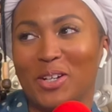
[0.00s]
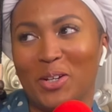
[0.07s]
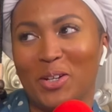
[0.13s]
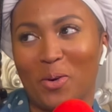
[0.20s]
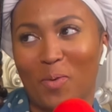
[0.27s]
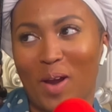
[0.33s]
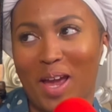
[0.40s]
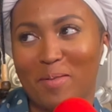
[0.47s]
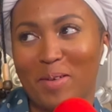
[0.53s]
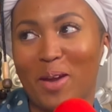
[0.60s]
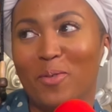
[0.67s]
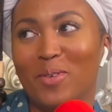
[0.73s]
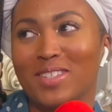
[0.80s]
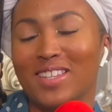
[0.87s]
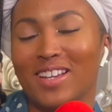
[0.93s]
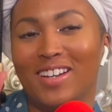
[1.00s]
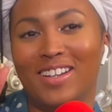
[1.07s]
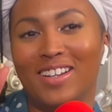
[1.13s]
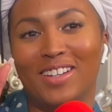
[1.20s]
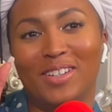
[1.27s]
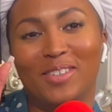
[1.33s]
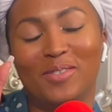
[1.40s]
you the rap. It was
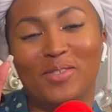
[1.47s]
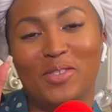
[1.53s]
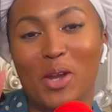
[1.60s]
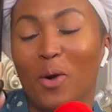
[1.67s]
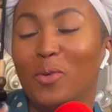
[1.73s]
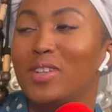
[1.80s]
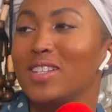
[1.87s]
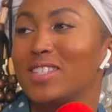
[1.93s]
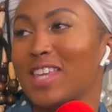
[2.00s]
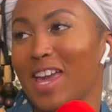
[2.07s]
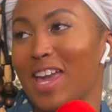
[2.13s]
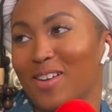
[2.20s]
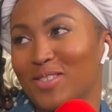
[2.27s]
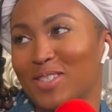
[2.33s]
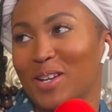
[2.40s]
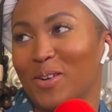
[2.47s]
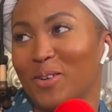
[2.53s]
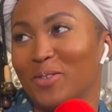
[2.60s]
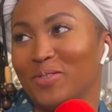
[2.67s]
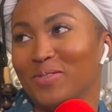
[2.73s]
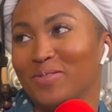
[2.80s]
no discount zone.